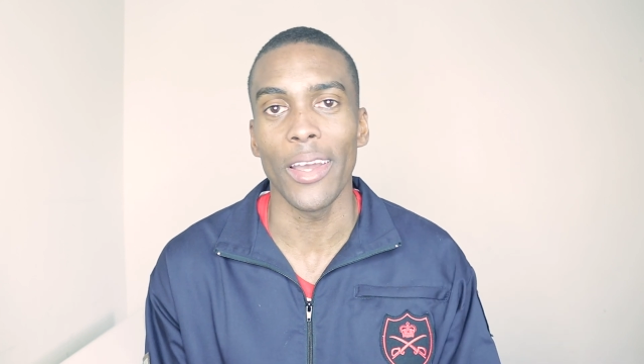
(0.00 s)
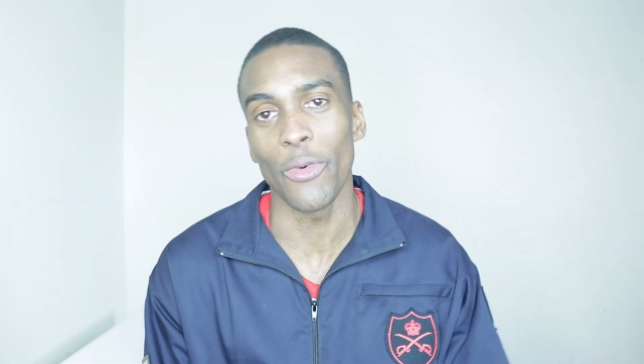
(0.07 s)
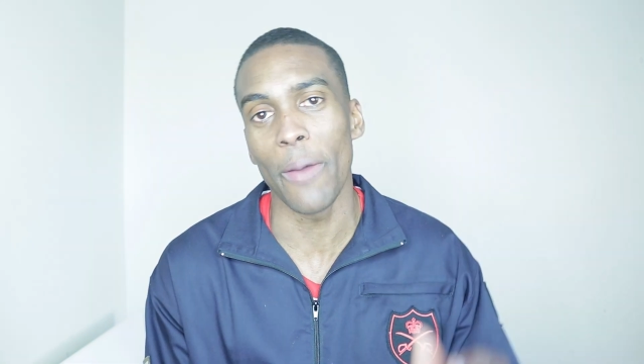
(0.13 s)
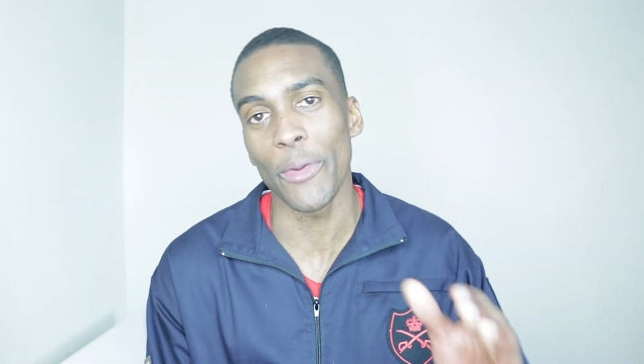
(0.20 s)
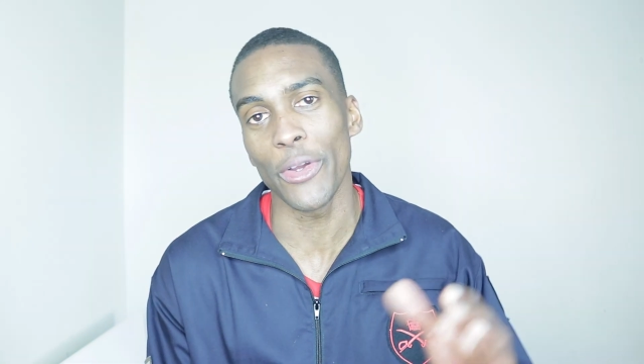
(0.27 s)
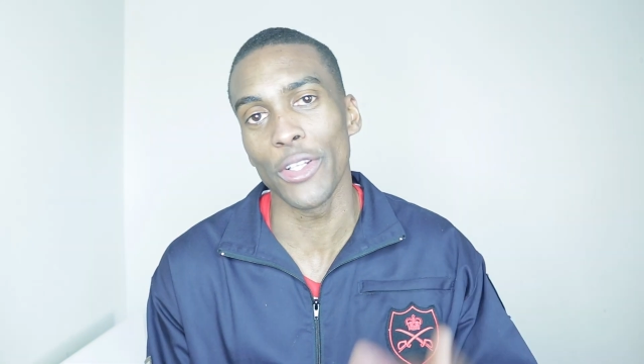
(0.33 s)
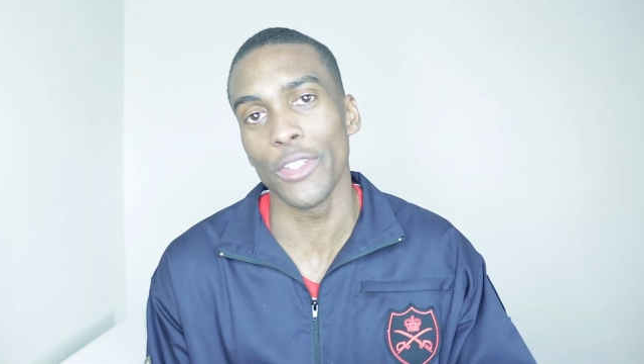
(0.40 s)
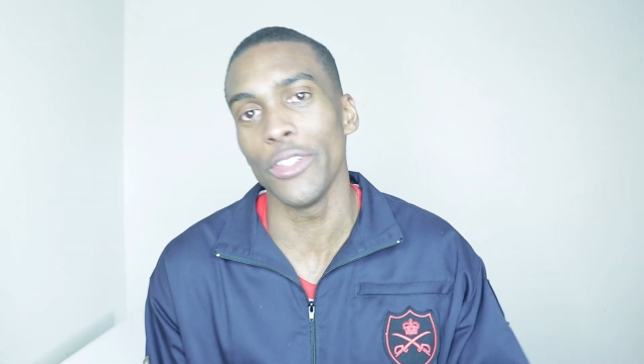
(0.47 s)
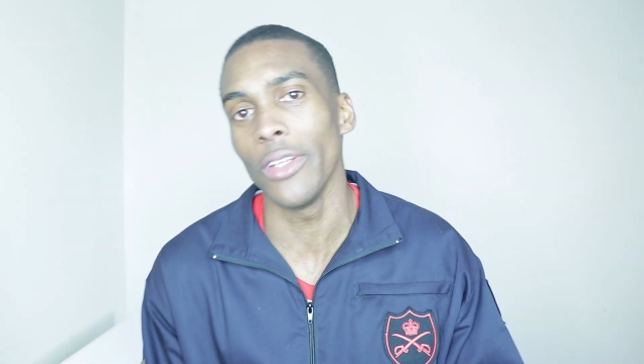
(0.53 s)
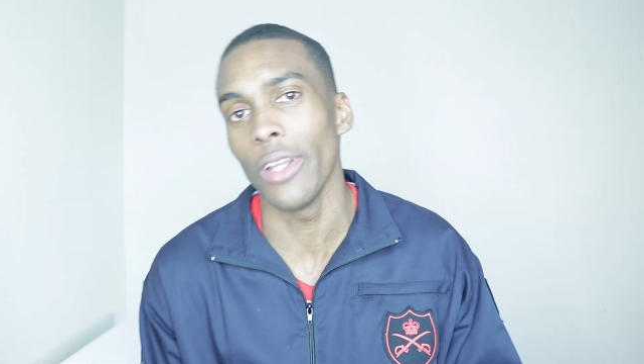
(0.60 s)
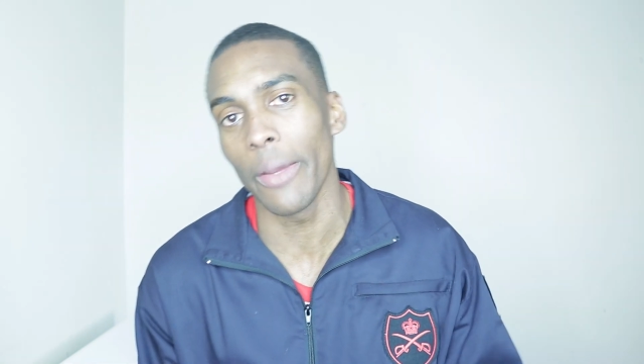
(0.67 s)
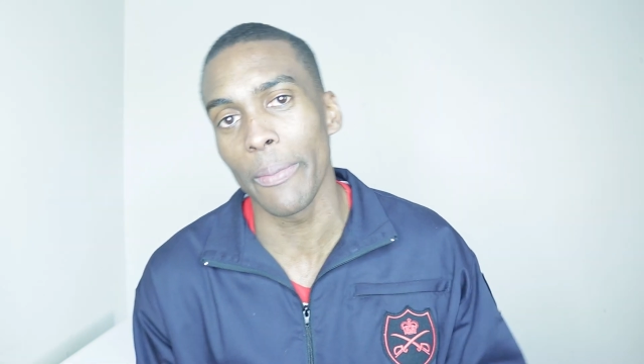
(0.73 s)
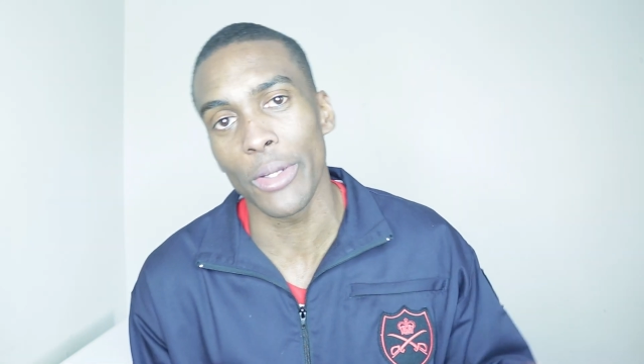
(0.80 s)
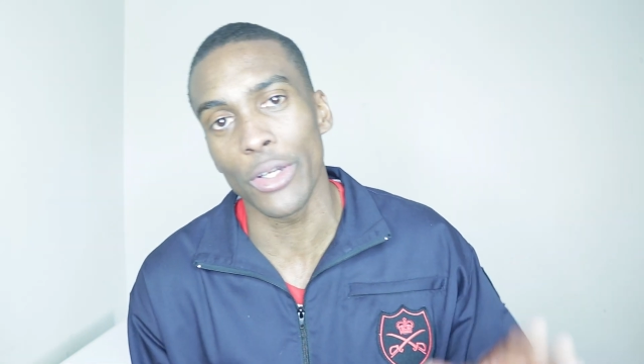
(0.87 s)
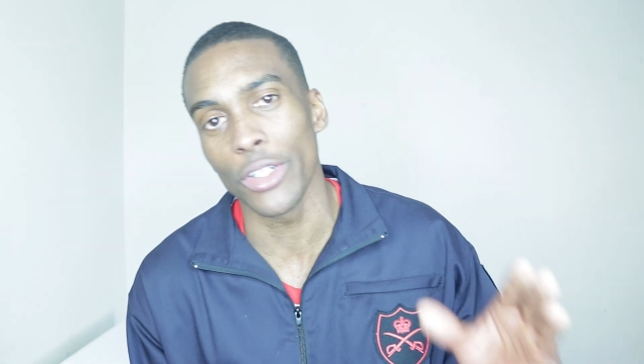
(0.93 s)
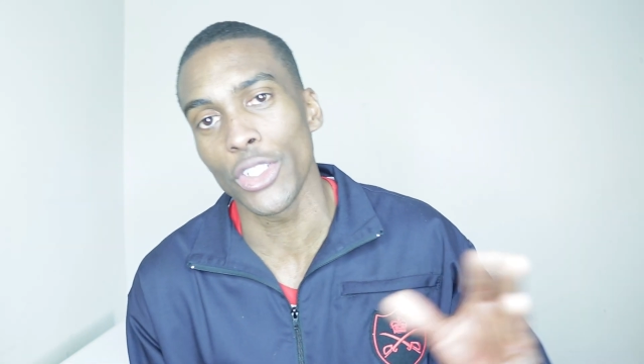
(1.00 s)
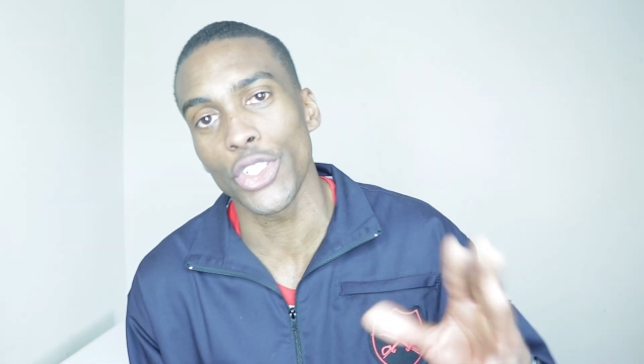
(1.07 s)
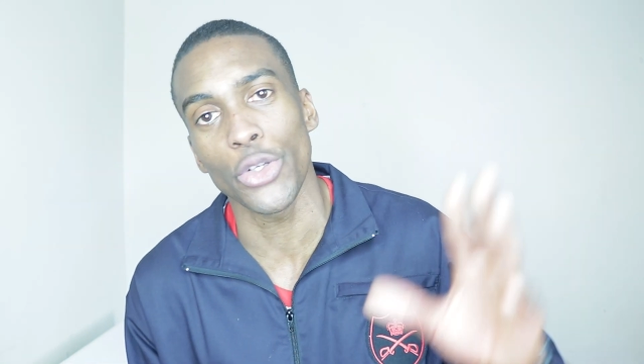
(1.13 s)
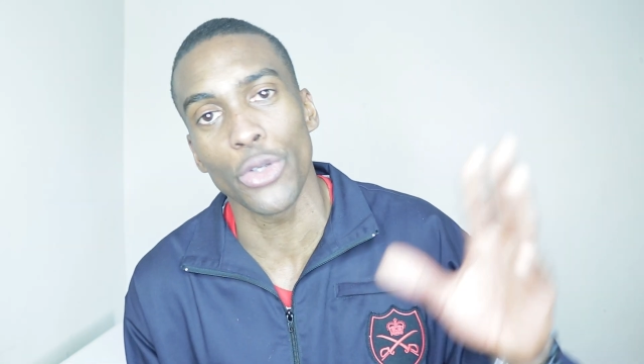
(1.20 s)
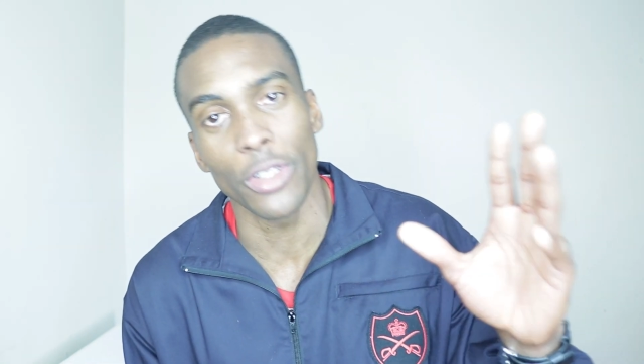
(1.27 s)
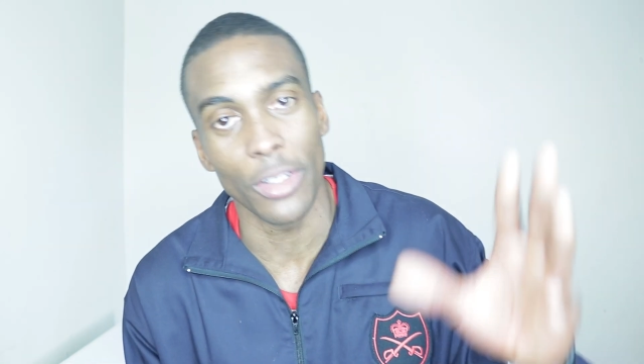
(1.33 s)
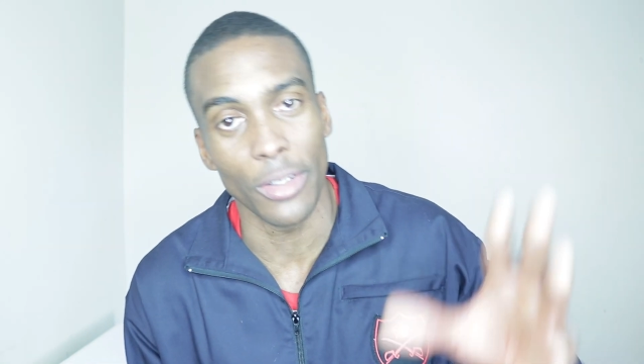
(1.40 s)
What I'm gonna do now, I'm gonna
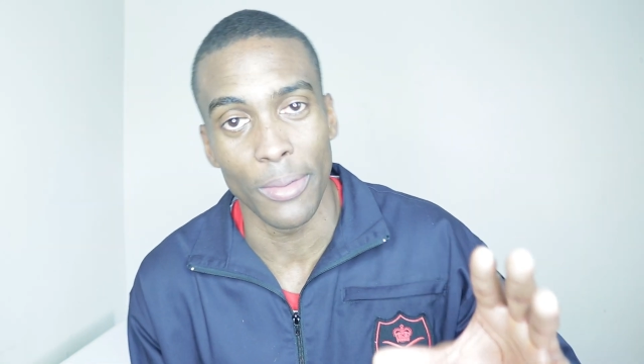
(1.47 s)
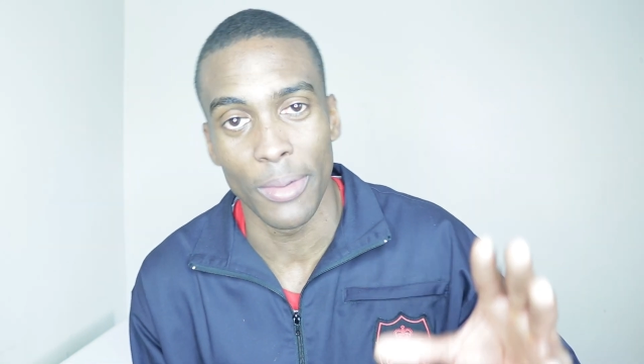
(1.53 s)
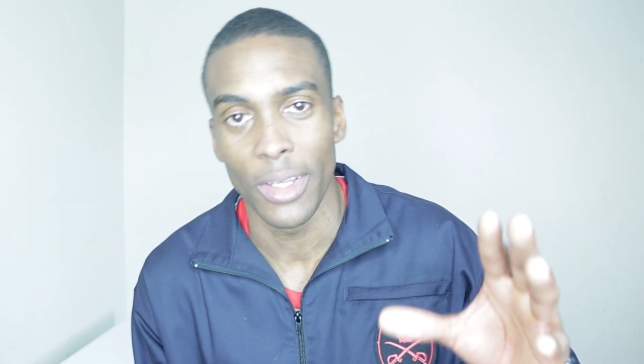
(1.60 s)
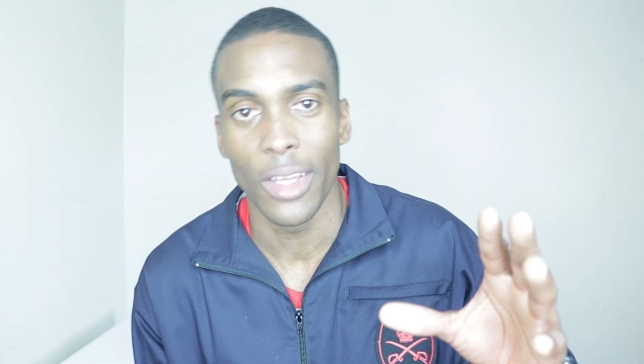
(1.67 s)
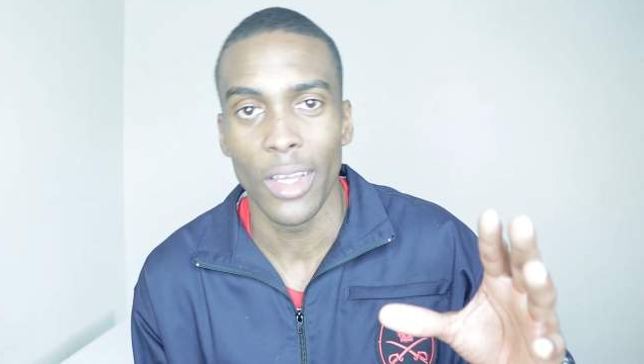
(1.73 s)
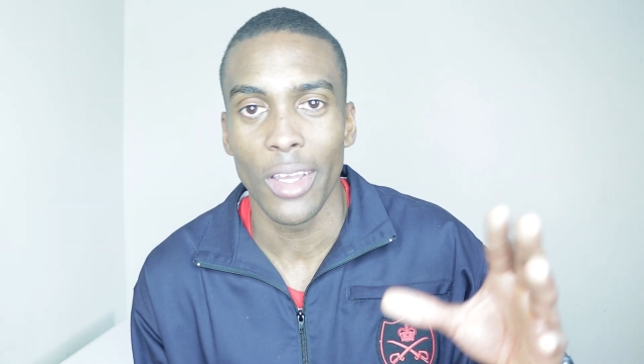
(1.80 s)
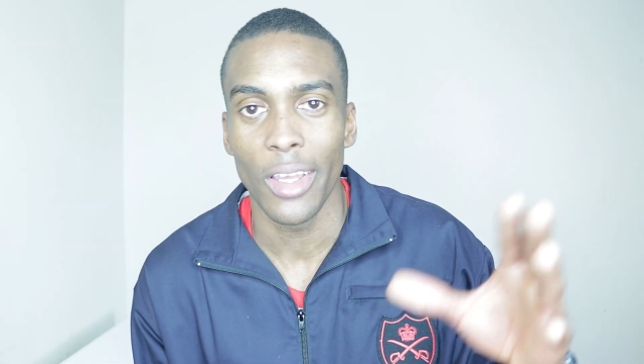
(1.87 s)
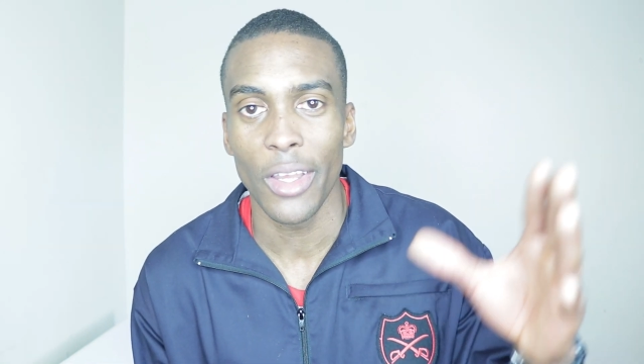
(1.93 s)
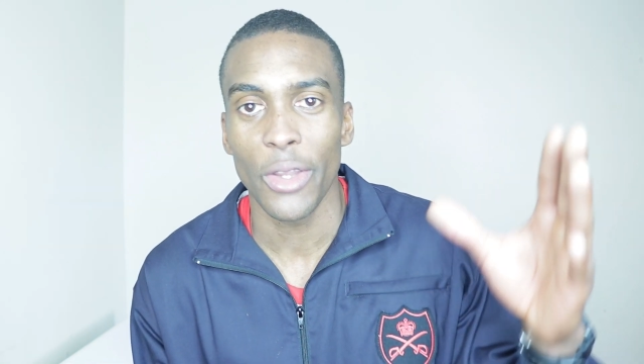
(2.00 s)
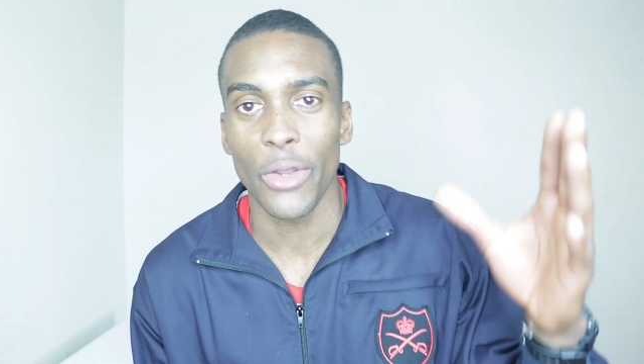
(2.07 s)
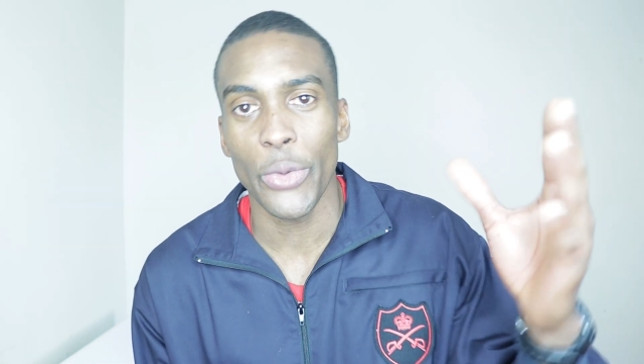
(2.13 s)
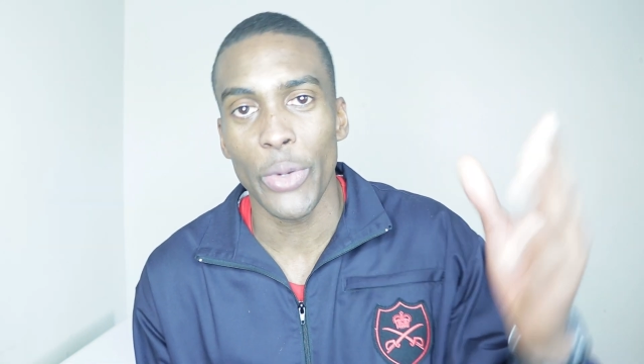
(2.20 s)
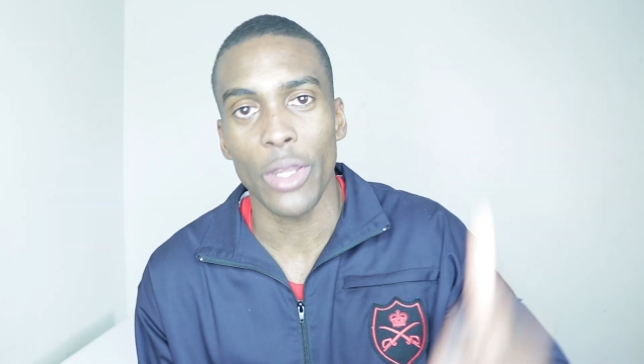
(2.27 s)
show you a